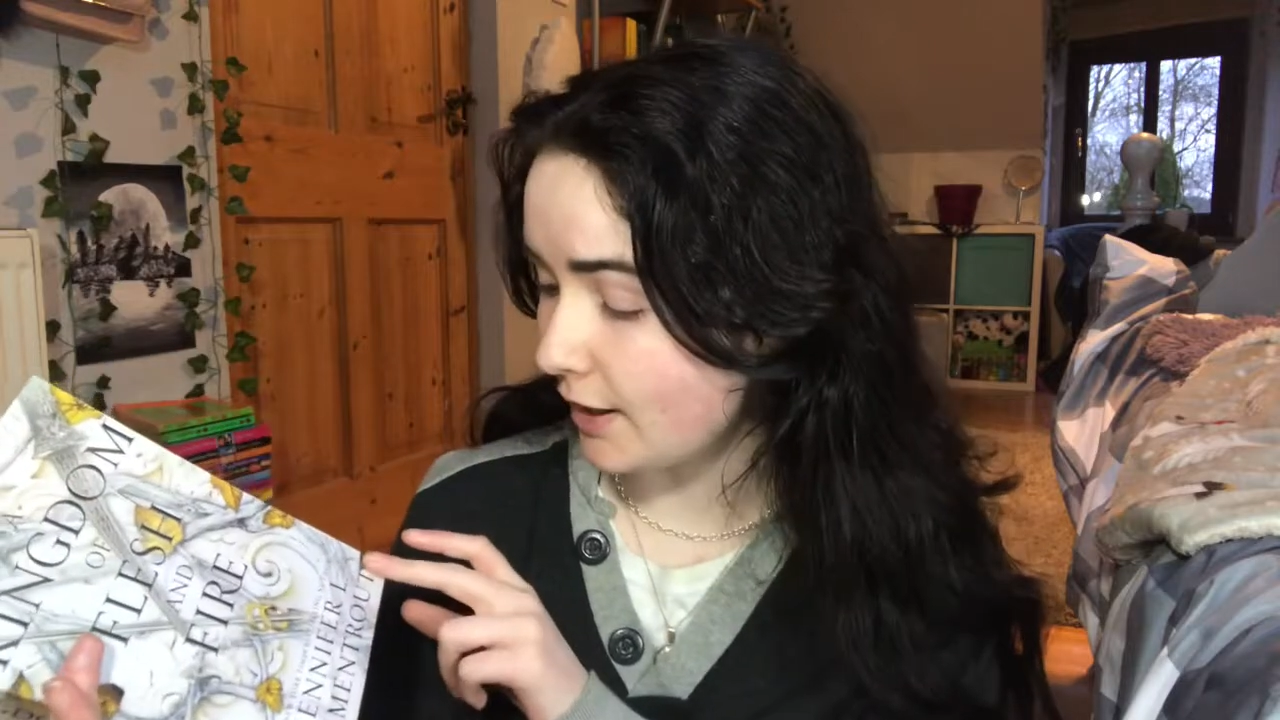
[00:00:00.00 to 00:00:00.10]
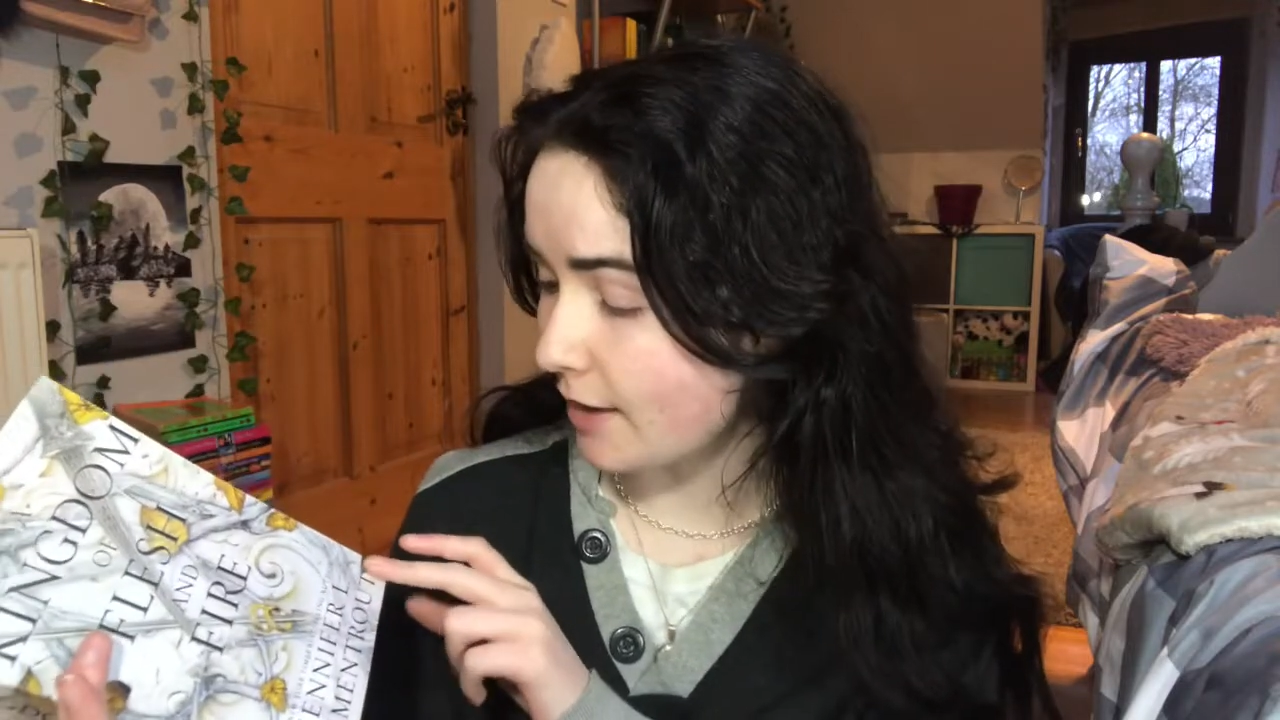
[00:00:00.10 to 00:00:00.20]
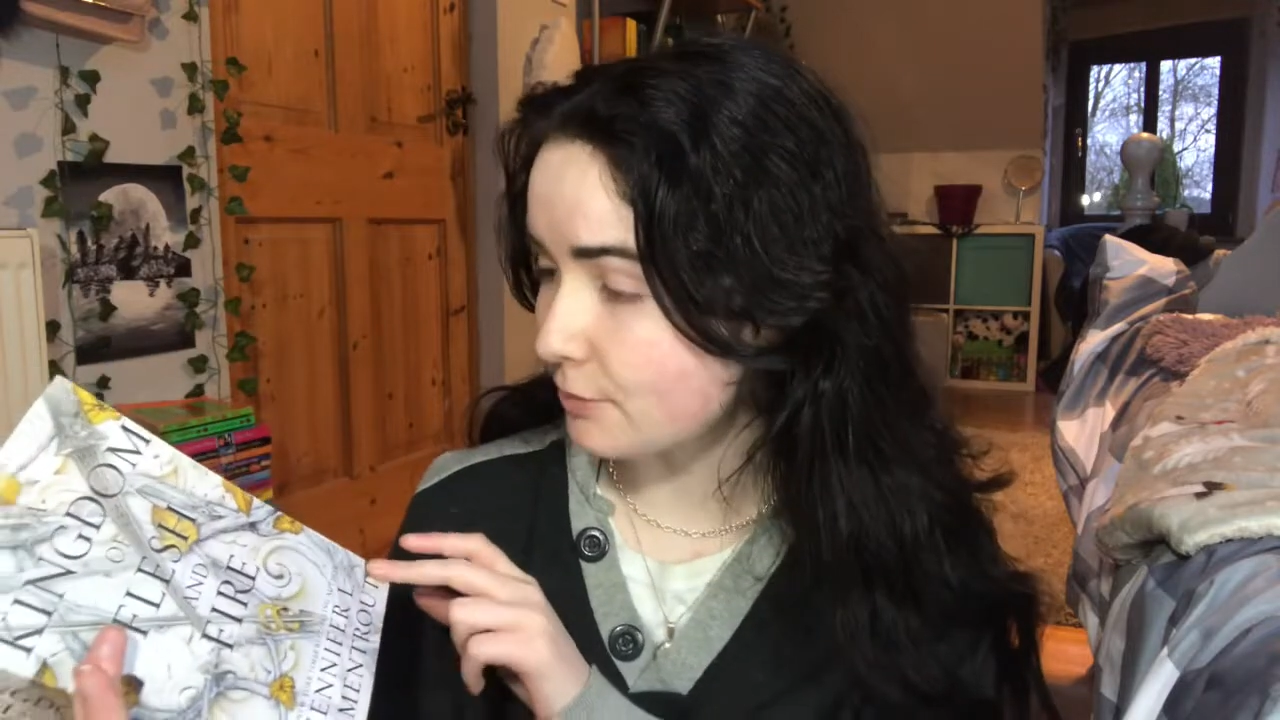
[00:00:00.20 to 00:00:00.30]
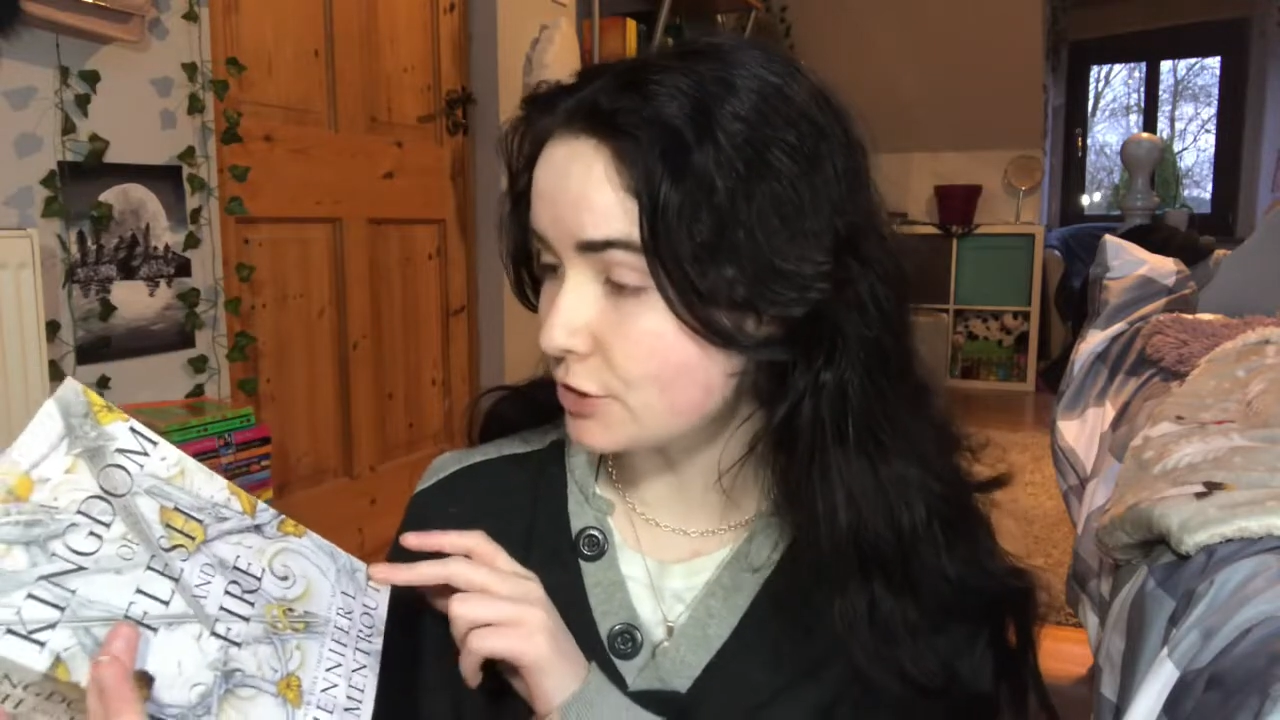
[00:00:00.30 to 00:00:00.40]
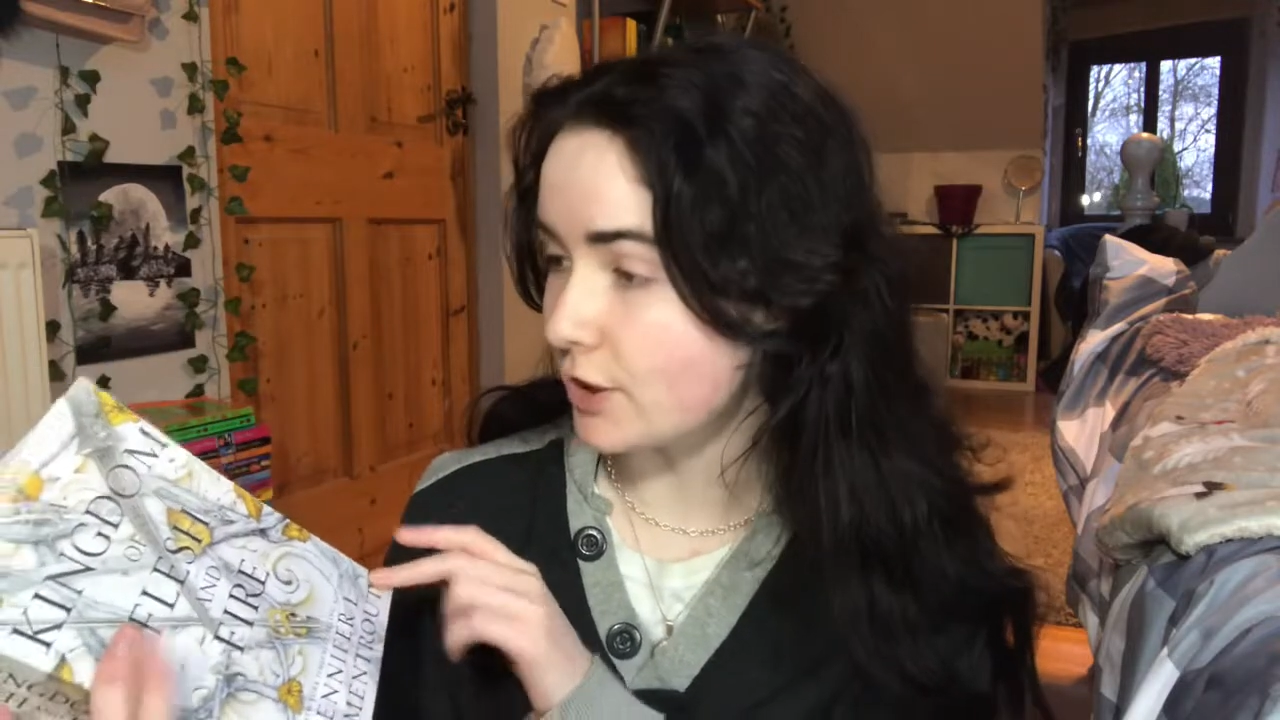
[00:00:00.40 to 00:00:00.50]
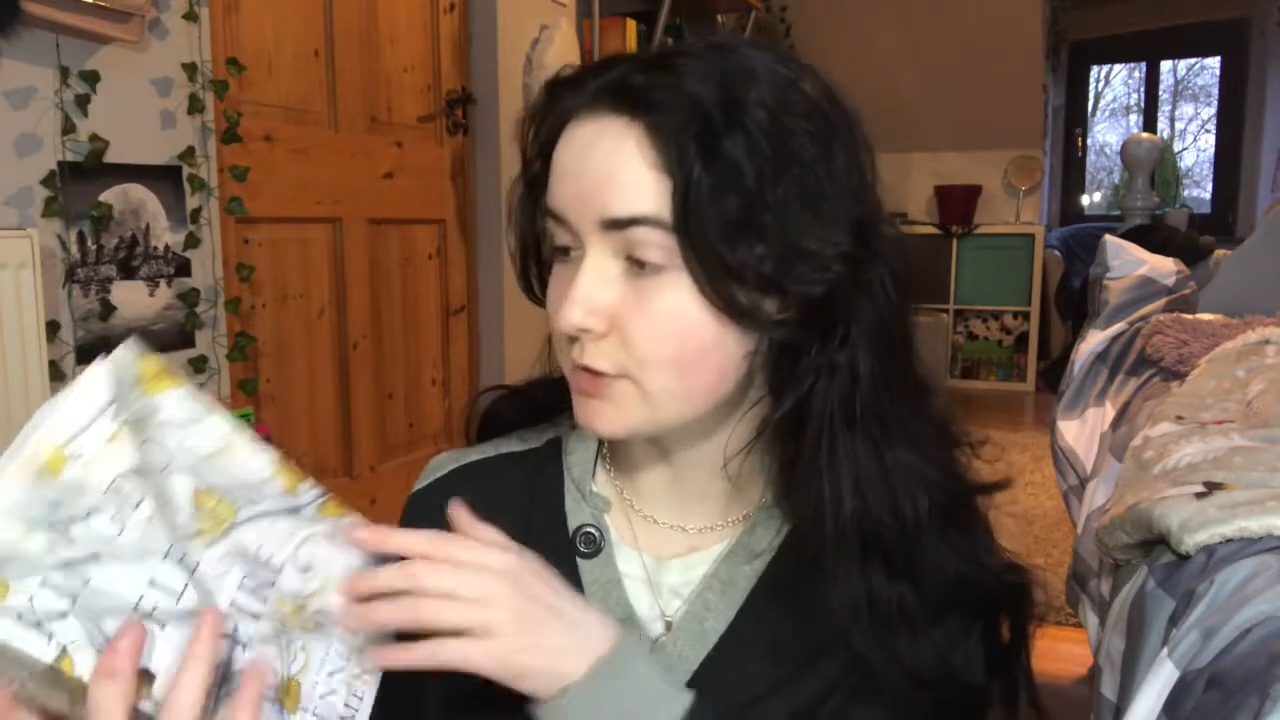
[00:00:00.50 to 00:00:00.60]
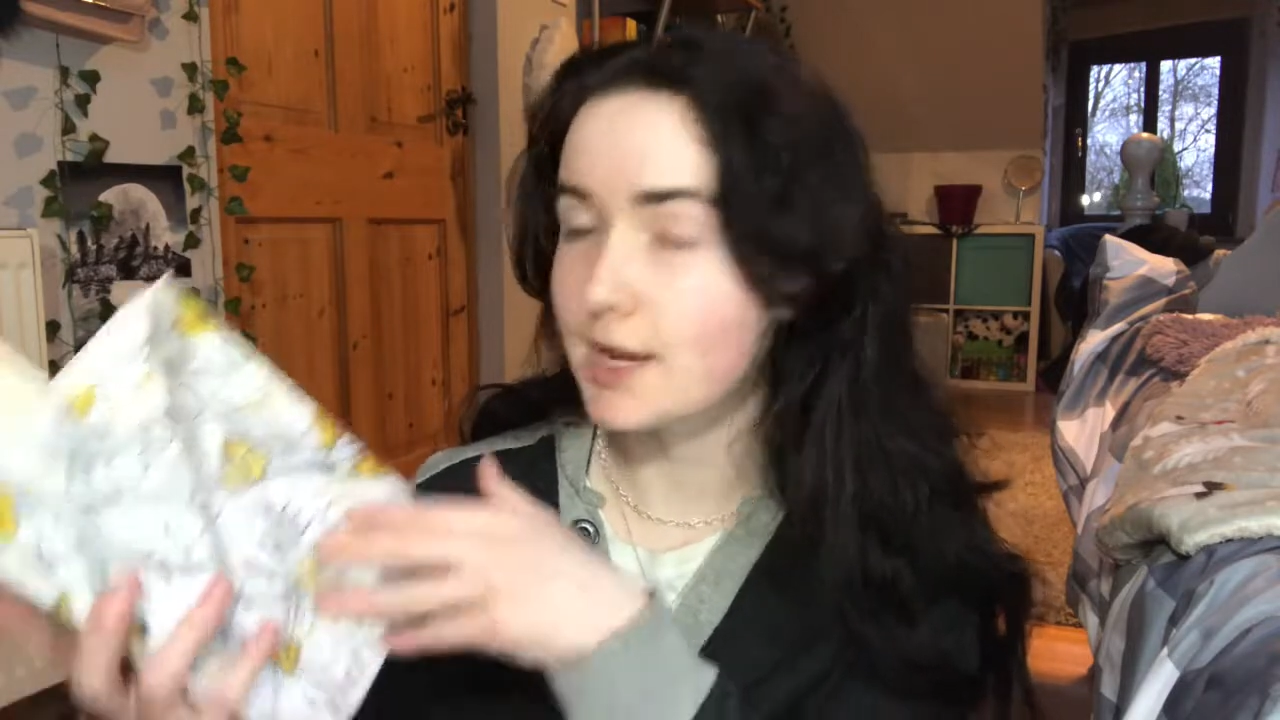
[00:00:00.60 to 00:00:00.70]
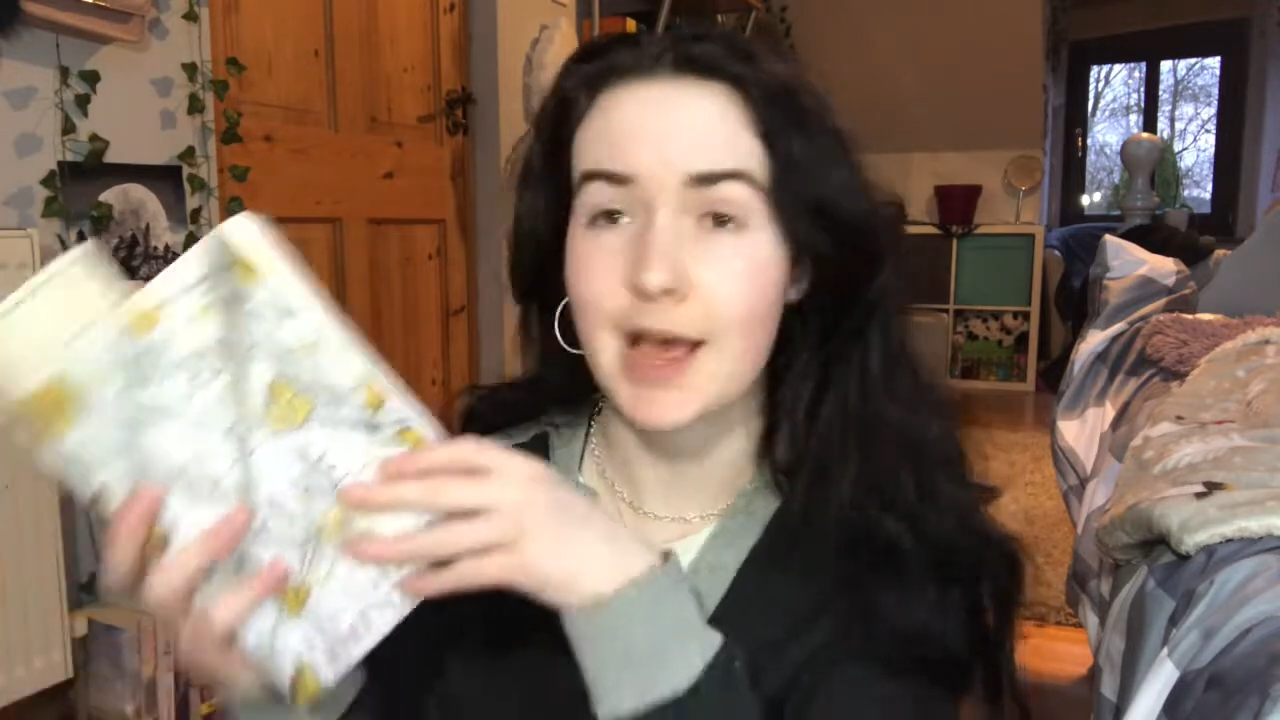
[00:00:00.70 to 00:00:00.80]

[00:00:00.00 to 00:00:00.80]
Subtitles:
Armentrout.